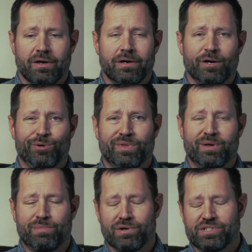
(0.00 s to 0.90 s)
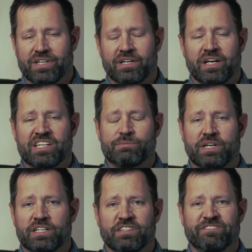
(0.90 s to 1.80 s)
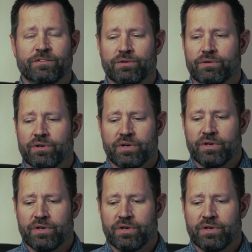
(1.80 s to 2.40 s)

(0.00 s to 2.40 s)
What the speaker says: the personnel aspect of your